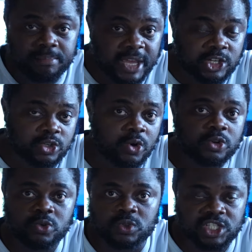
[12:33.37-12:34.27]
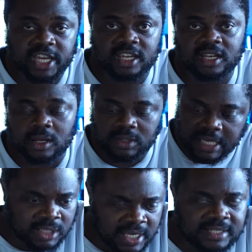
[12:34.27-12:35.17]
Make sure you check it out.
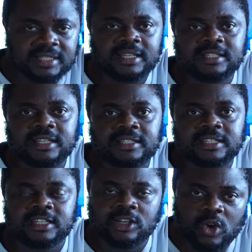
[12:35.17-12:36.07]
Yes, it's a thing.